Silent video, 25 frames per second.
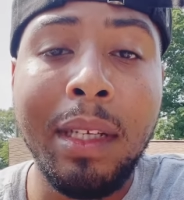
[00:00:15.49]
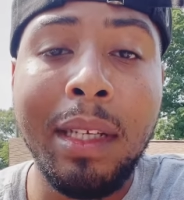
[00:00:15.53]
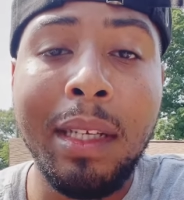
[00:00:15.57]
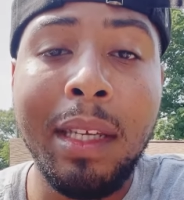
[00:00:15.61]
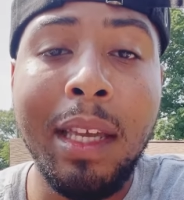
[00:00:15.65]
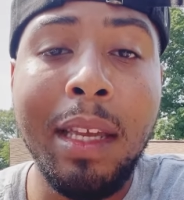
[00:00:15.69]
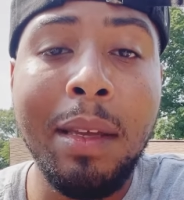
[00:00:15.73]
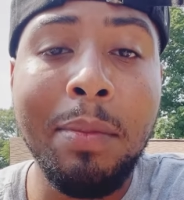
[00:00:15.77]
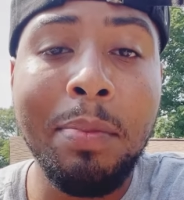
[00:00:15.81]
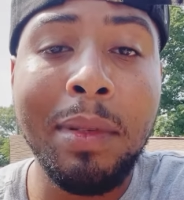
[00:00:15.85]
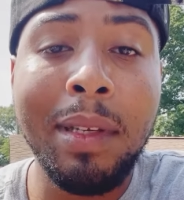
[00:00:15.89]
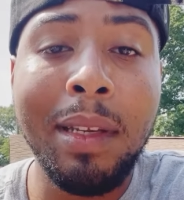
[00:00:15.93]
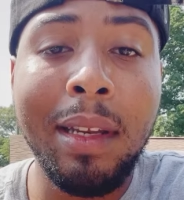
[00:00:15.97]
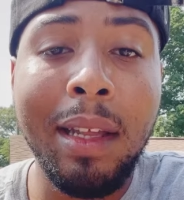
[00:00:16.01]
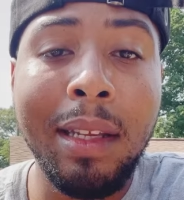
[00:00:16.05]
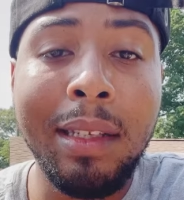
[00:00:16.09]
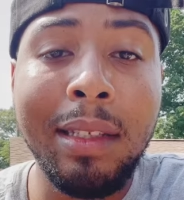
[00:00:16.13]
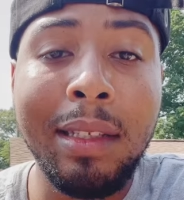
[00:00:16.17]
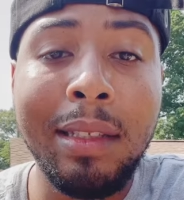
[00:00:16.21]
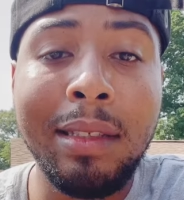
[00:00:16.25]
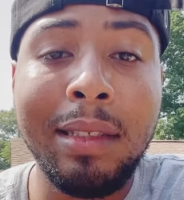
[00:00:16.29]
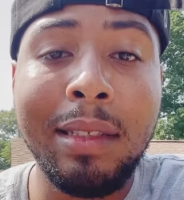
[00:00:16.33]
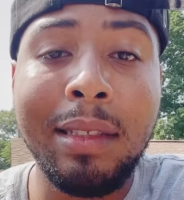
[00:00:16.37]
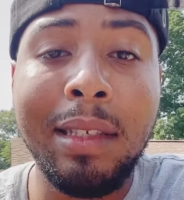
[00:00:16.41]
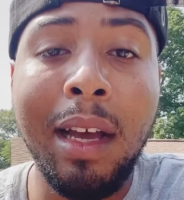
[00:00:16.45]
keeping it at
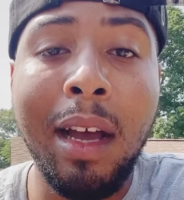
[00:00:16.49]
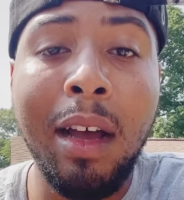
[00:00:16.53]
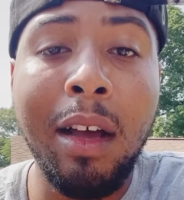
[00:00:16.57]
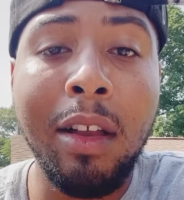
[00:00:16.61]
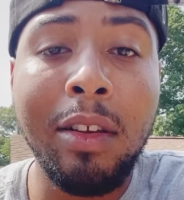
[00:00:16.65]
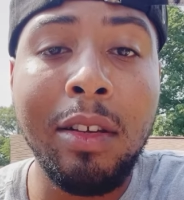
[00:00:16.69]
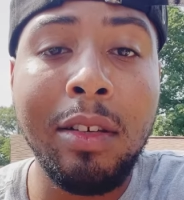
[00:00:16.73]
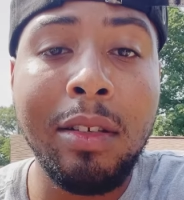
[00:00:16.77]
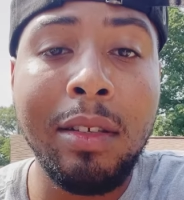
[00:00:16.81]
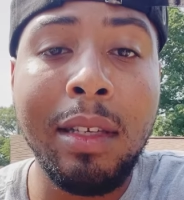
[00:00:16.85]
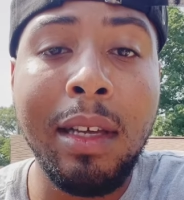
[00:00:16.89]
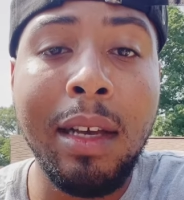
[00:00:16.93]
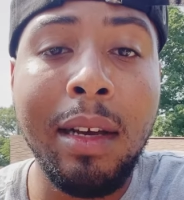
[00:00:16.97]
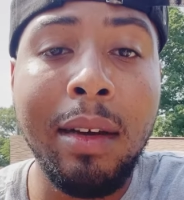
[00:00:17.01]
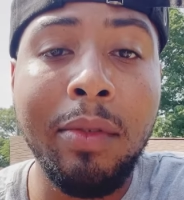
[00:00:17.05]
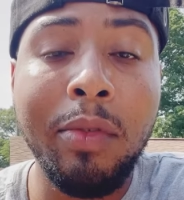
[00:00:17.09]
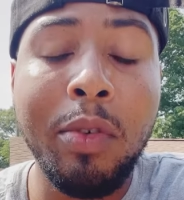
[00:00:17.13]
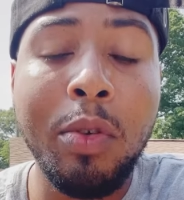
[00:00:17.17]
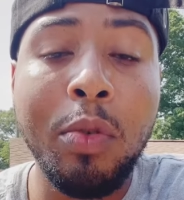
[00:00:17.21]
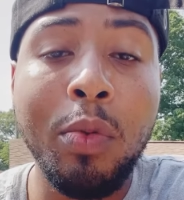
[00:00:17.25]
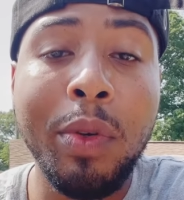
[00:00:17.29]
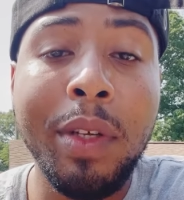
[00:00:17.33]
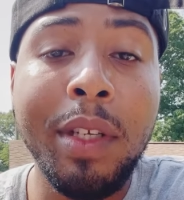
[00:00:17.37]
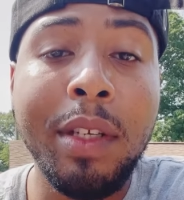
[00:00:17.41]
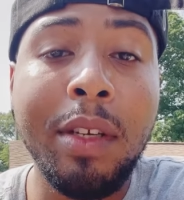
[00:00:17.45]
this dollar
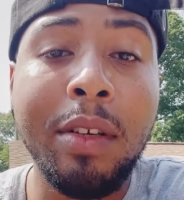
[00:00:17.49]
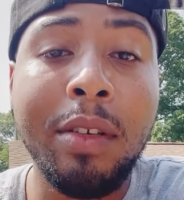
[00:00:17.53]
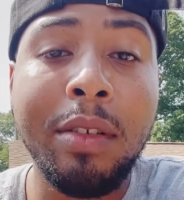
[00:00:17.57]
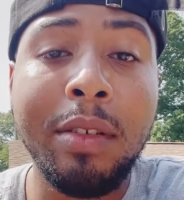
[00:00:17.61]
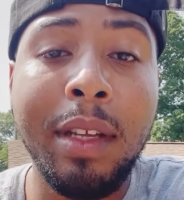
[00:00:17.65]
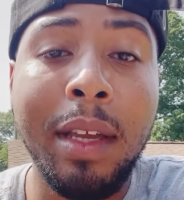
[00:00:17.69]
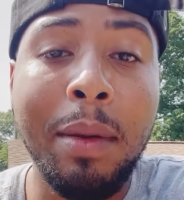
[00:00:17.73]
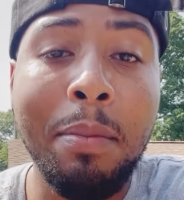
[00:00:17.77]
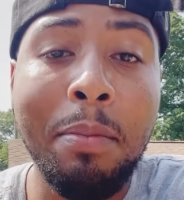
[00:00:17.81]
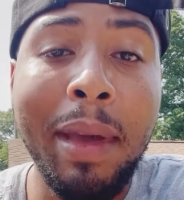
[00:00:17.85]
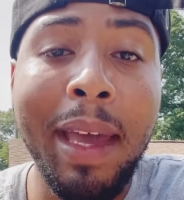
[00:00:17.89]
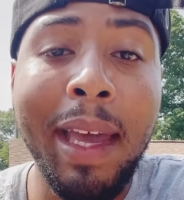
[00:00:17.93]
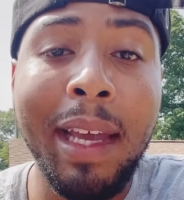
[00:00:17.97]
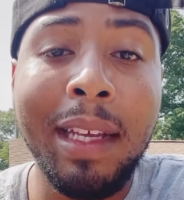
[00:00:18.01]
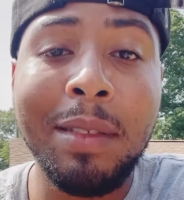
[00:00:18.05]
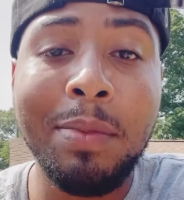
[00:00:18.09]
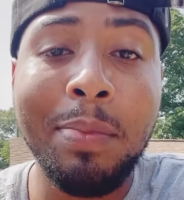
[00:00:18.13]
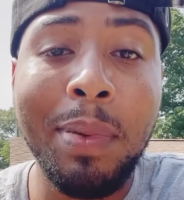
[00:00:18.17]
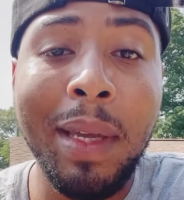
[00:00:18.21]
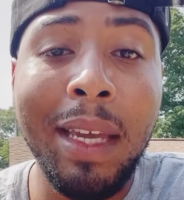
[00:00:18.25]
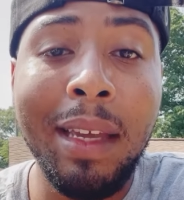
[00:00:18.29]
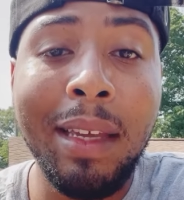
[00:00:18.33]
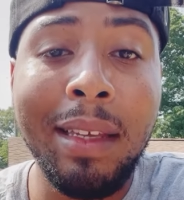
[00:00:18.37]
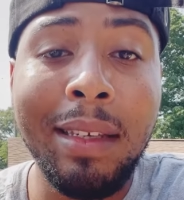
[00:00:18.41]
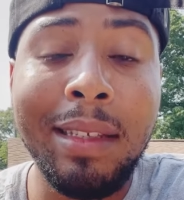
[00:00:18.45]
level. We know that max
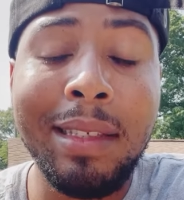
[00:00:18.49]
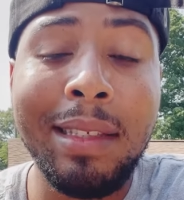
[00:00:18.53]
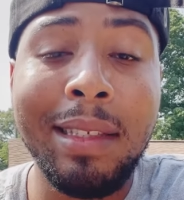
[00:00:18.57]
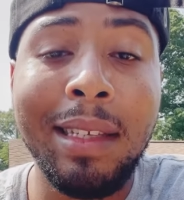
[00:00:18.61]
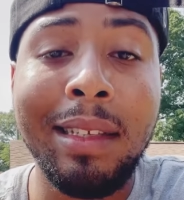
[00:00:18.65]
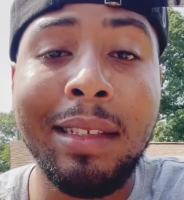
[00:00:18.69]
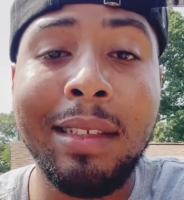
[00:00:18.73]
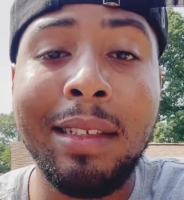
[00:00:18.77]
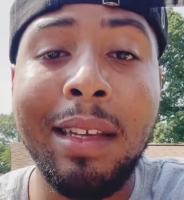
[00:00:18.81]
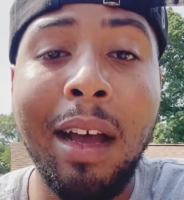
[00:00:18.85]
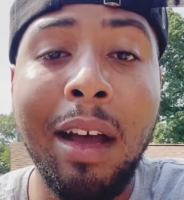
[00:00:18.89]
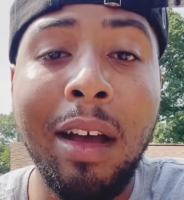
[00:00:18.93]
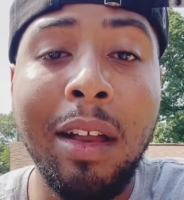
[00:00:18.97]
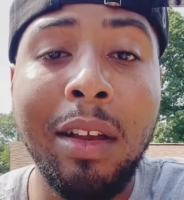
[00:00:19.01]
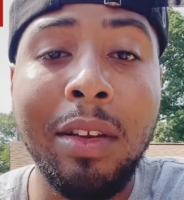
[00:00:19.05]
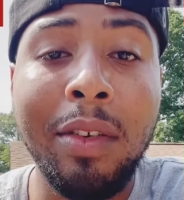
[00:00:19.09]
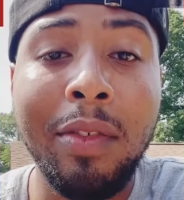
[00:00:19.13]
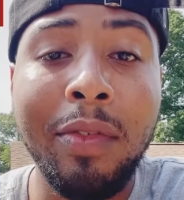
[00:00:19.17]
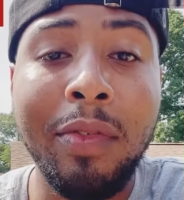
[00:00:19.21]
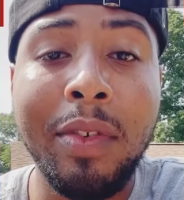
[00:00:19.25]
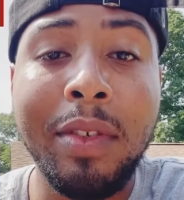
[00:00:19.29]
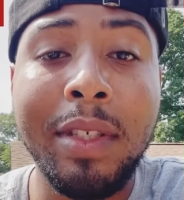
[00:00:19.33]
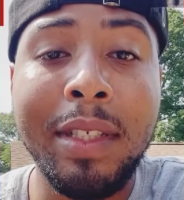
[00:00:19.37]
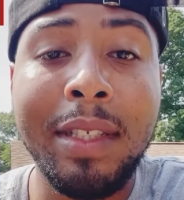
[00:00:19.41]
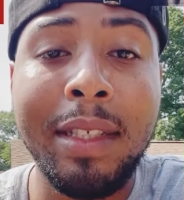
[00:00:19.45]
pain is a dollar
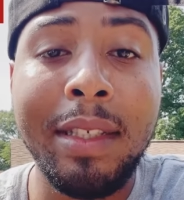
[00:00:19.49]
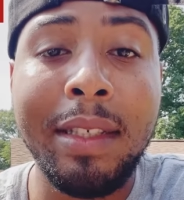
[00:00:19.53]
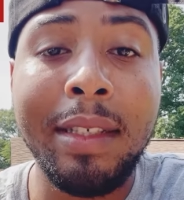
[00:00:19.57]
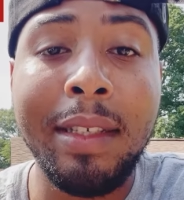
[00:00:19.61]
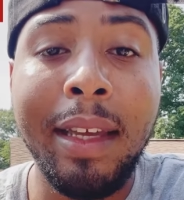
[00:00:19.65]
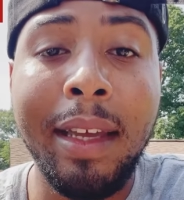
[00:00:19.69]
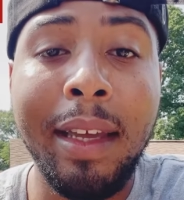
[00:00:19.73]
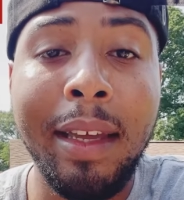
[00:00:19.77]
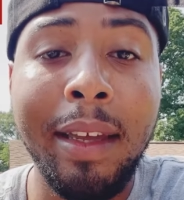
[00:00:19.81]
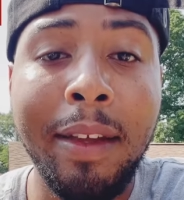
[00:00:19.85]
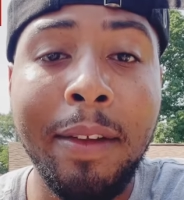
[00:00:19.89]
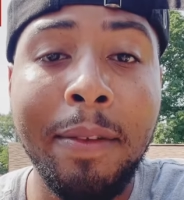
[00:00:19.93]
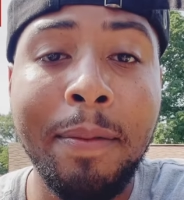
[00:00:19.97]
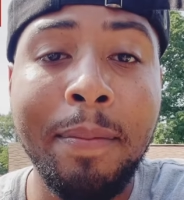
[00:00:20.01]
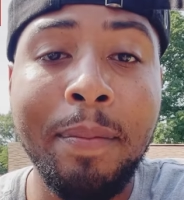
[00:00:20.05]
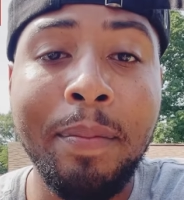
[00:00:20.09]
for today.